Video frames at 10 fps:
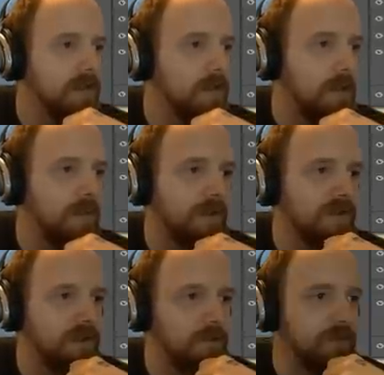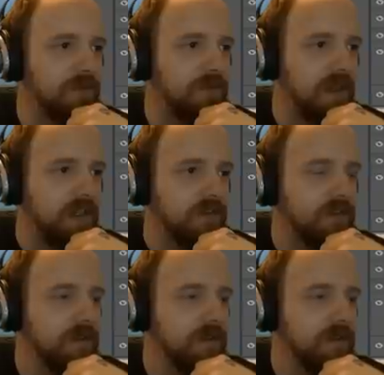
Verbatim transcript: my brush seems to have vanished.